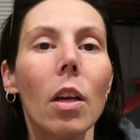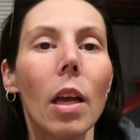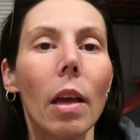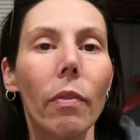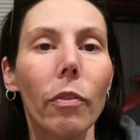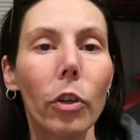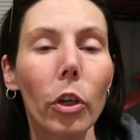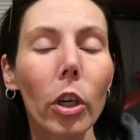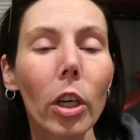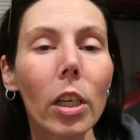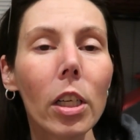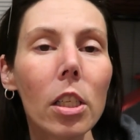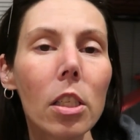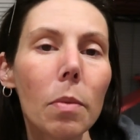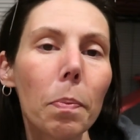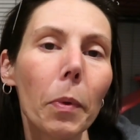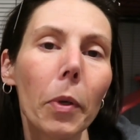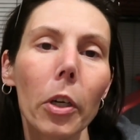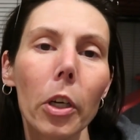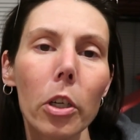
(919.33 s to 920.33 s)
If you're gonna
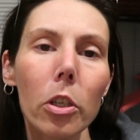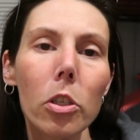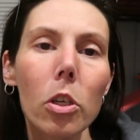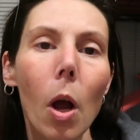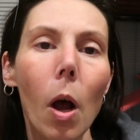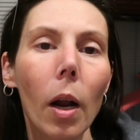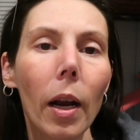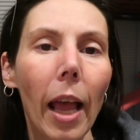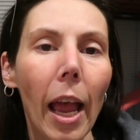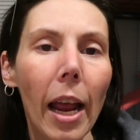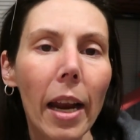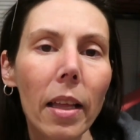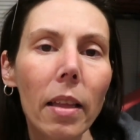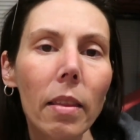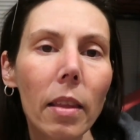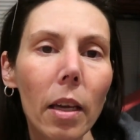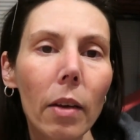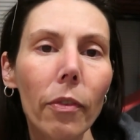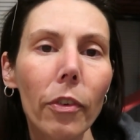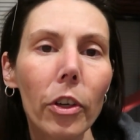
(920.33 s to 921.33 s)
splurge on
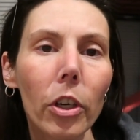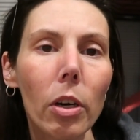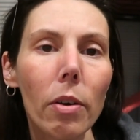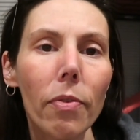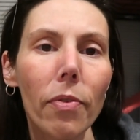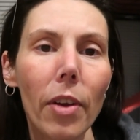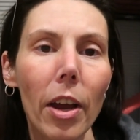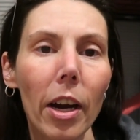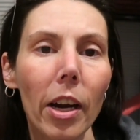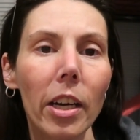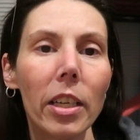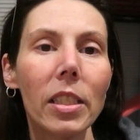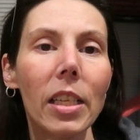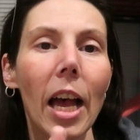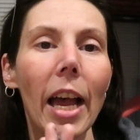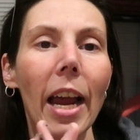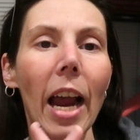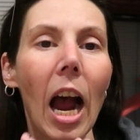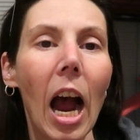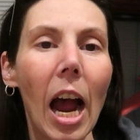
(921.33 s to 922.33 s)
anything for your ferrets,
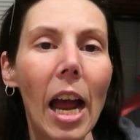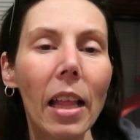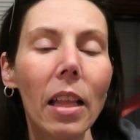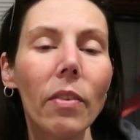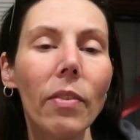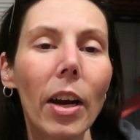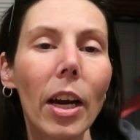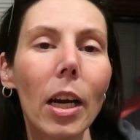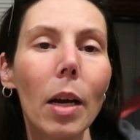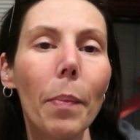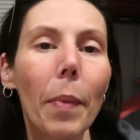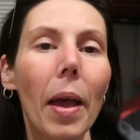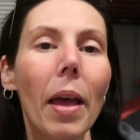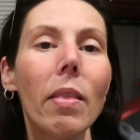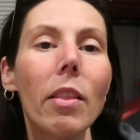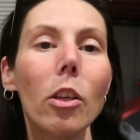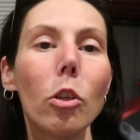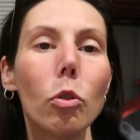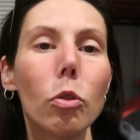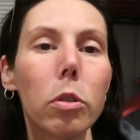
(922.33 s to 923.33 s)
I highly
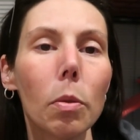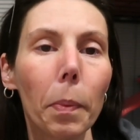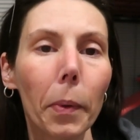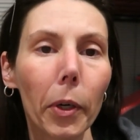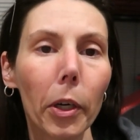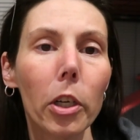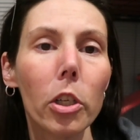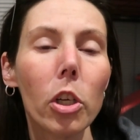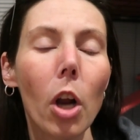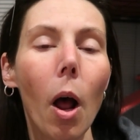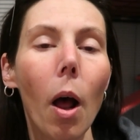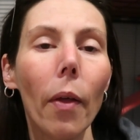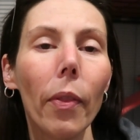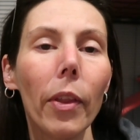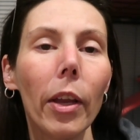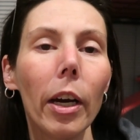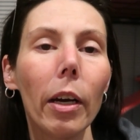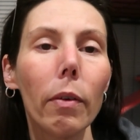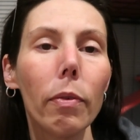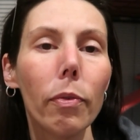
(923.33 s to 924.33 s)
recommend that you splurge on
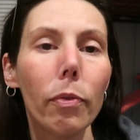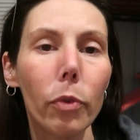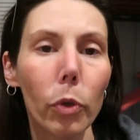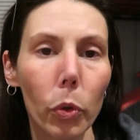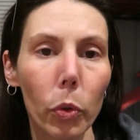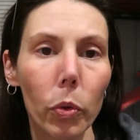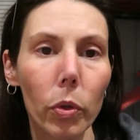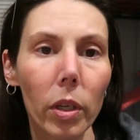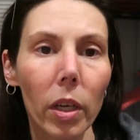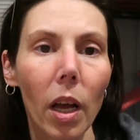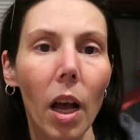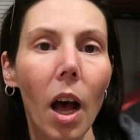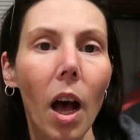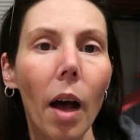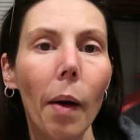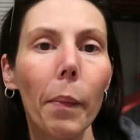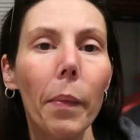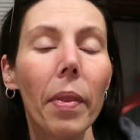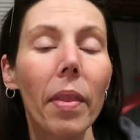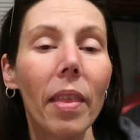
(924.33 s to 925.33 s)
their food.
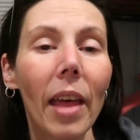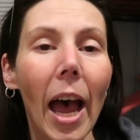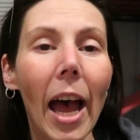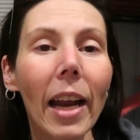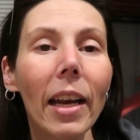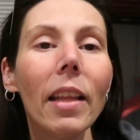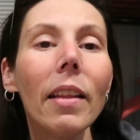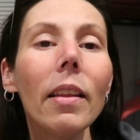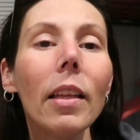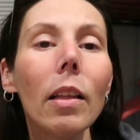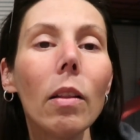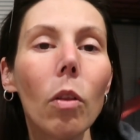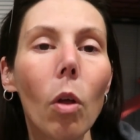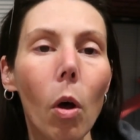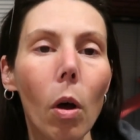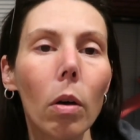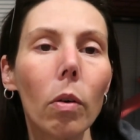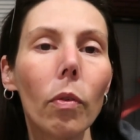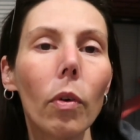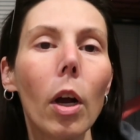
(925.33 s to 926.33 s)
That in the
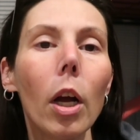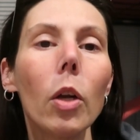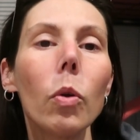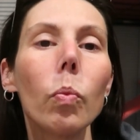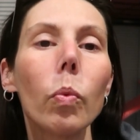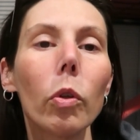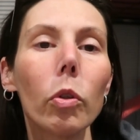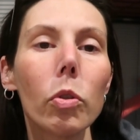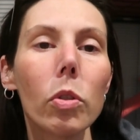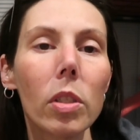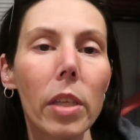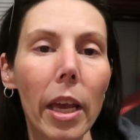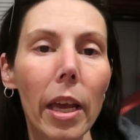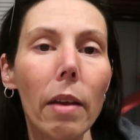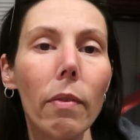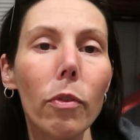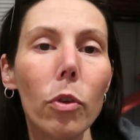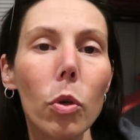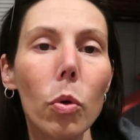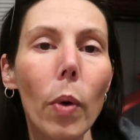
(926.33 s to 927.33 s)
long run will
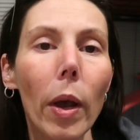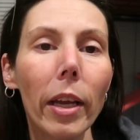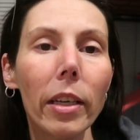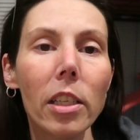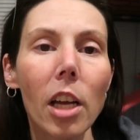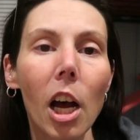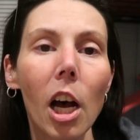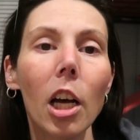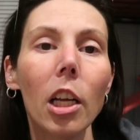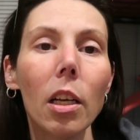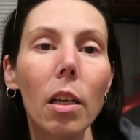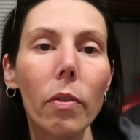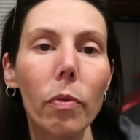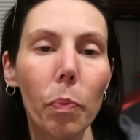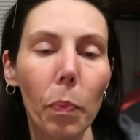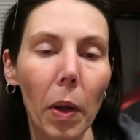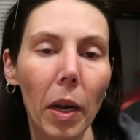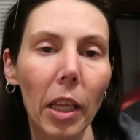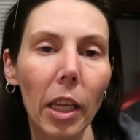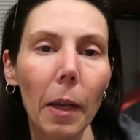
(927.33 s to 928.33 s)
save you a ton of
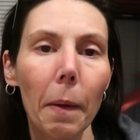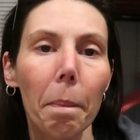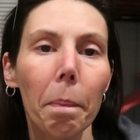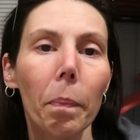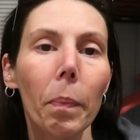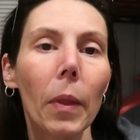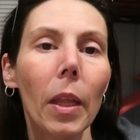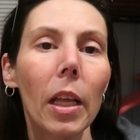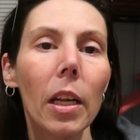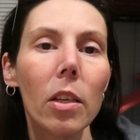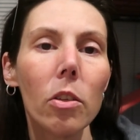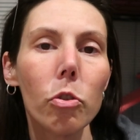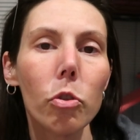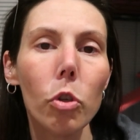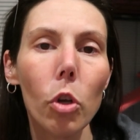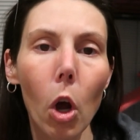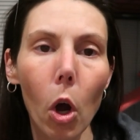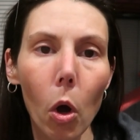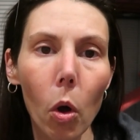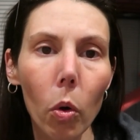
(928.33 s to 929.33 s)
money. It is
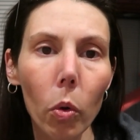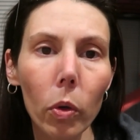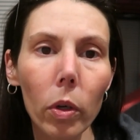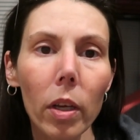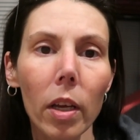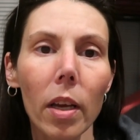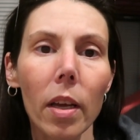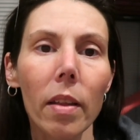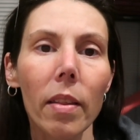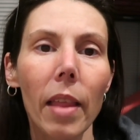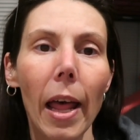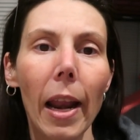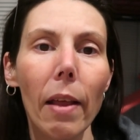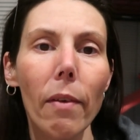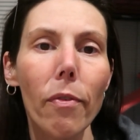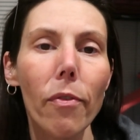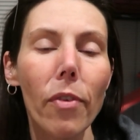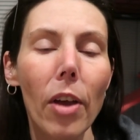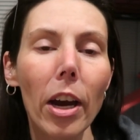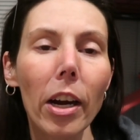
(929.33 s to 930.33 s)
known that
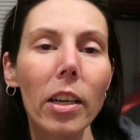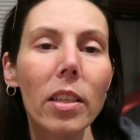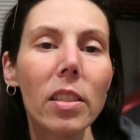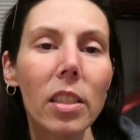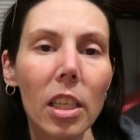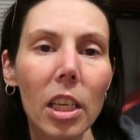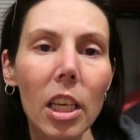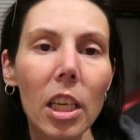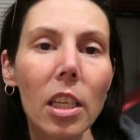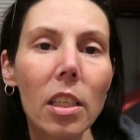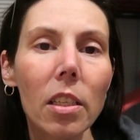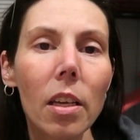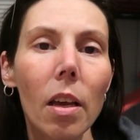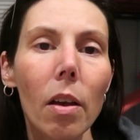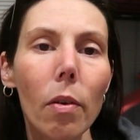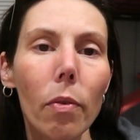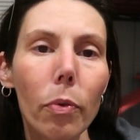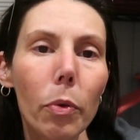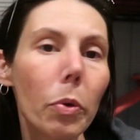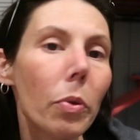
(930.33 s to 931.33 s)
if ferrets eat
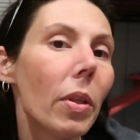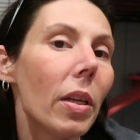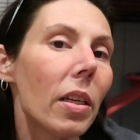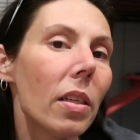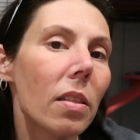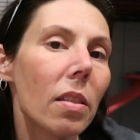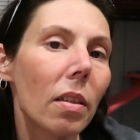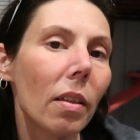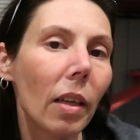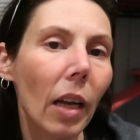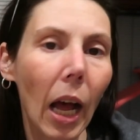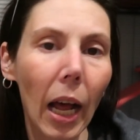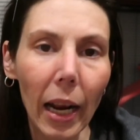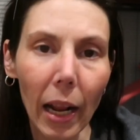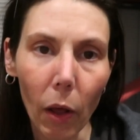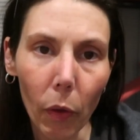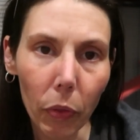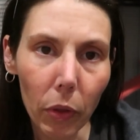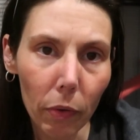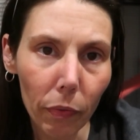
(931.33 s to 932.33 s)
food that is not
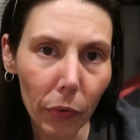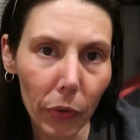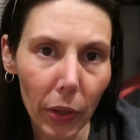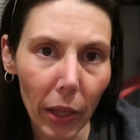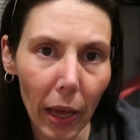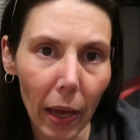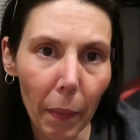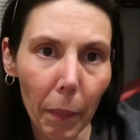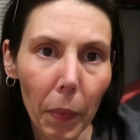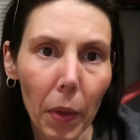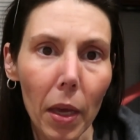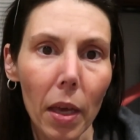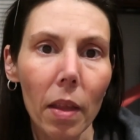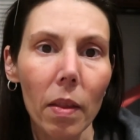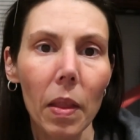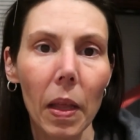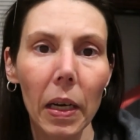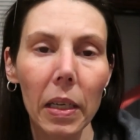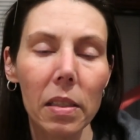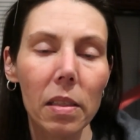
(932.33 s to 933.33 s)
healthy for them,
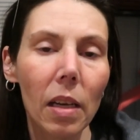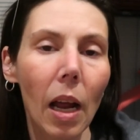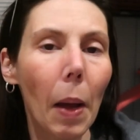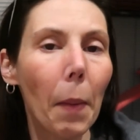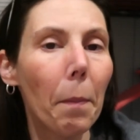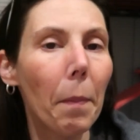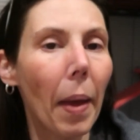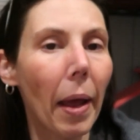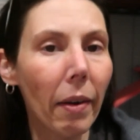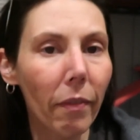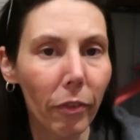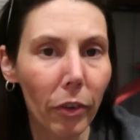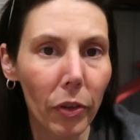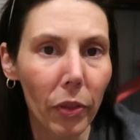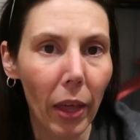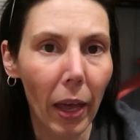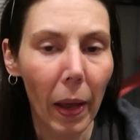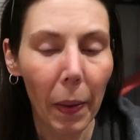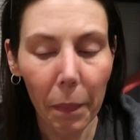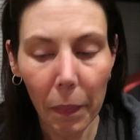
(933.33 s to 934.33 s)
that is not meant for
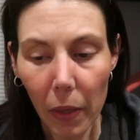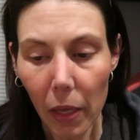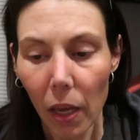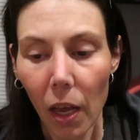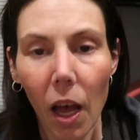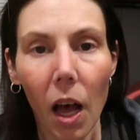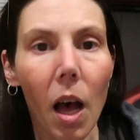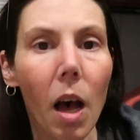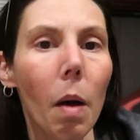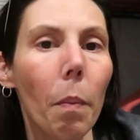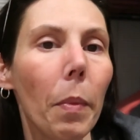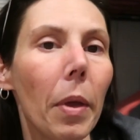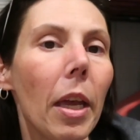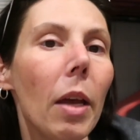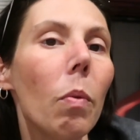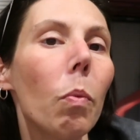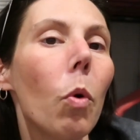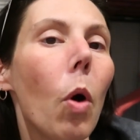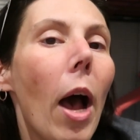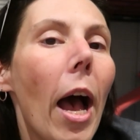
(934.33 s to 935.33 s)
them,
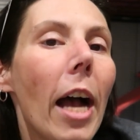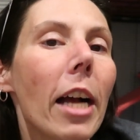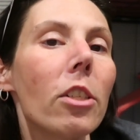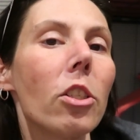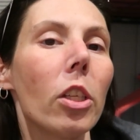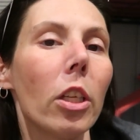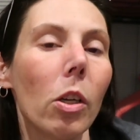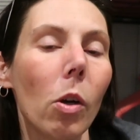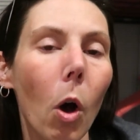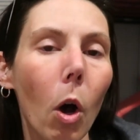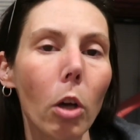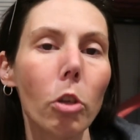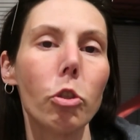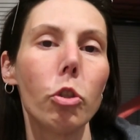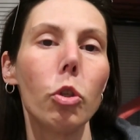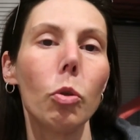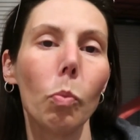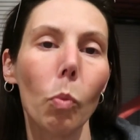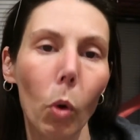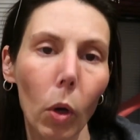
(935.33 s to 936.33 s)
it will actually cost
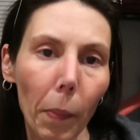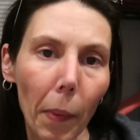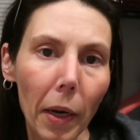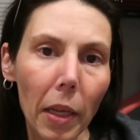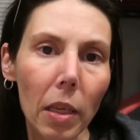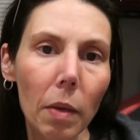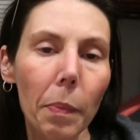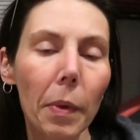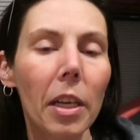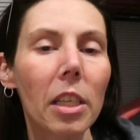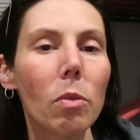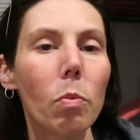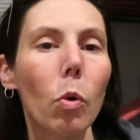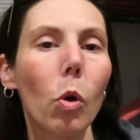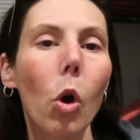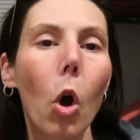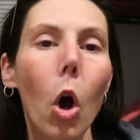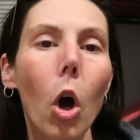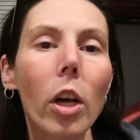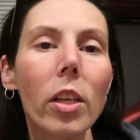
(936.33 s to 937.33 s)
you more money because it will
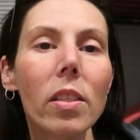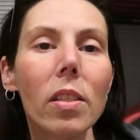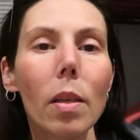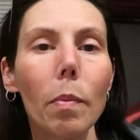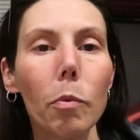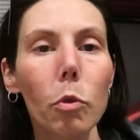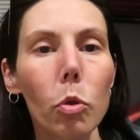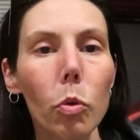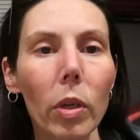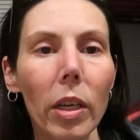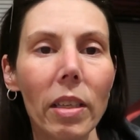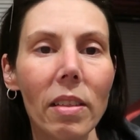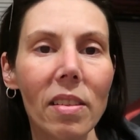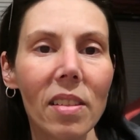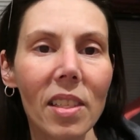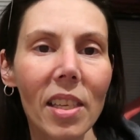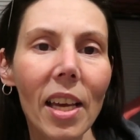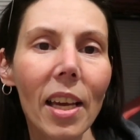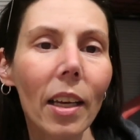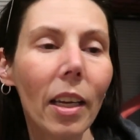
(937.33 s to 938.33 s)
cause them to get
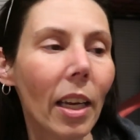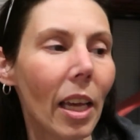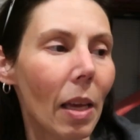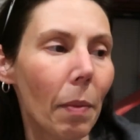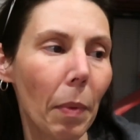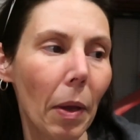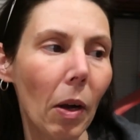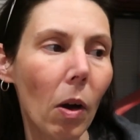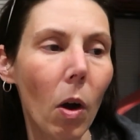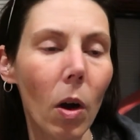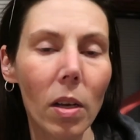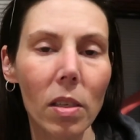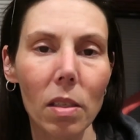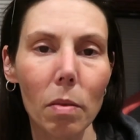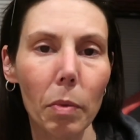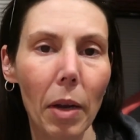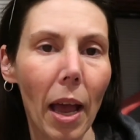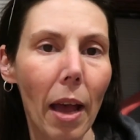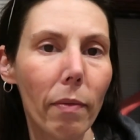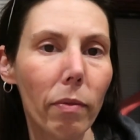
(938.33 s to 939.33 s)
sick. It may cause
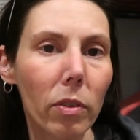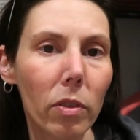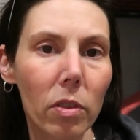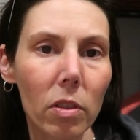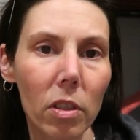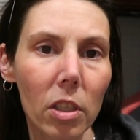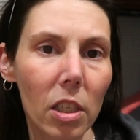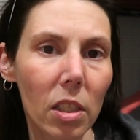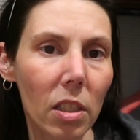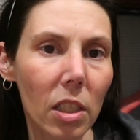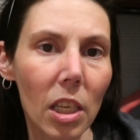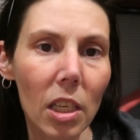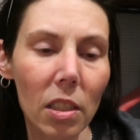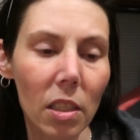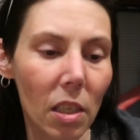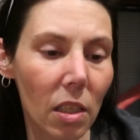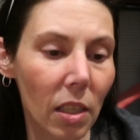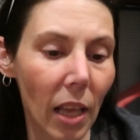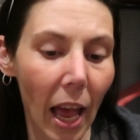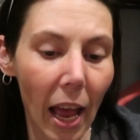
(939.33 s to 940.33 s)
them to have
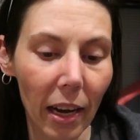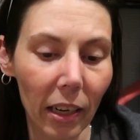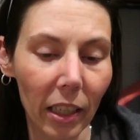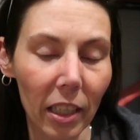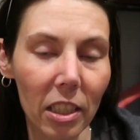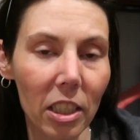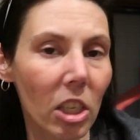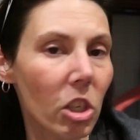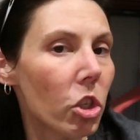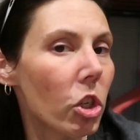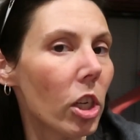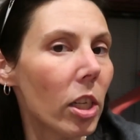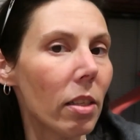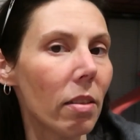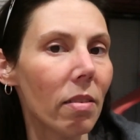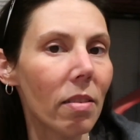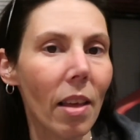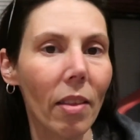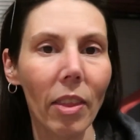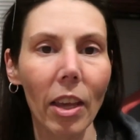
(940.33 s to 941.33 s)
diseases and
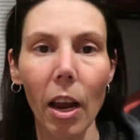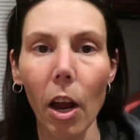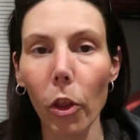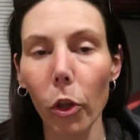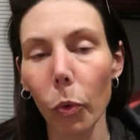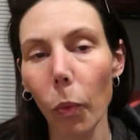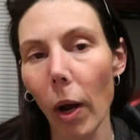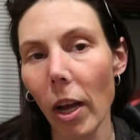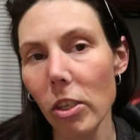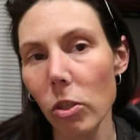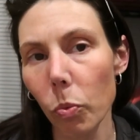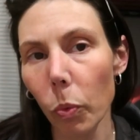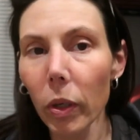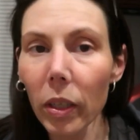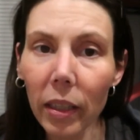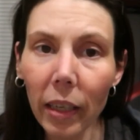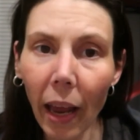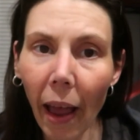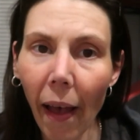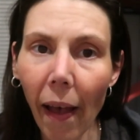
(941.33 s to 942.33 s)
conditions that they otherwise
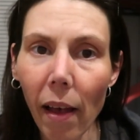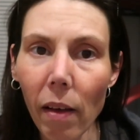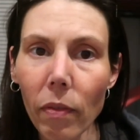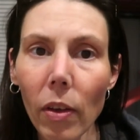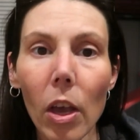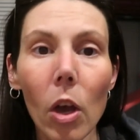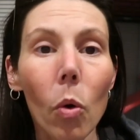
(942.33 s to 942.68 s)
wouldn't have,